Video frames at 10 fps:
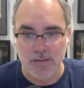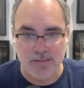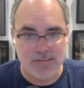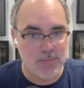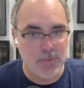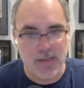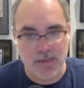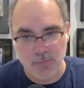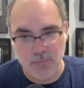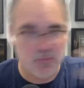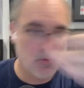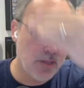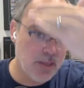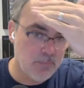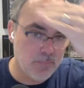let's say we had a full
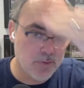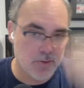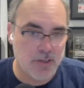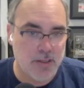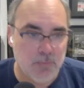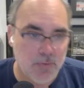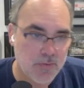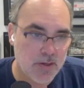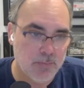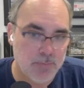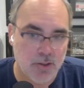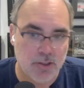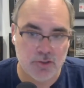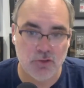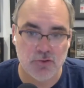game build and then we found a bug
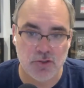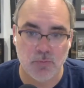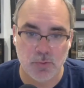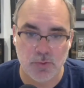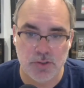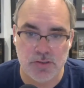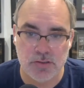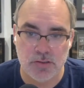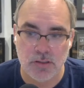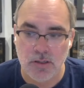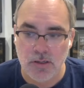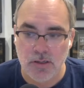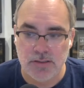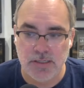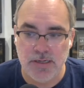in Chozo Ruins hmm.
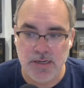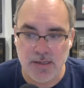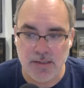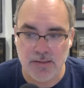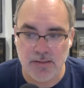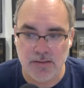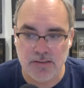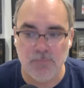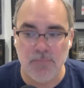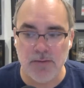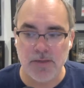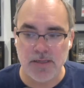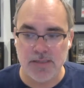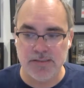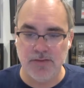to not to
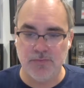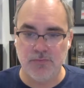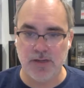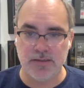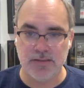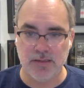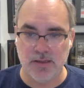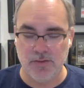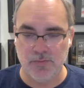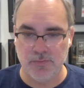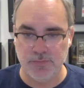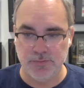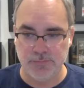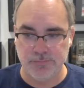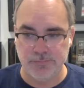minimize the effect of
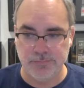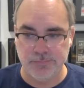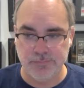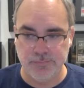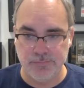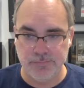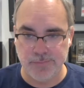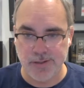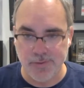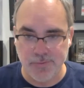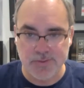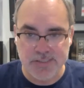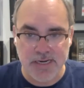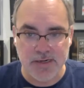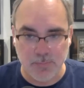other
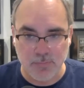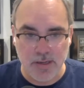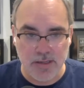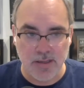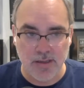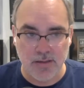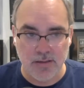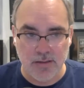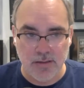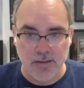data breaking,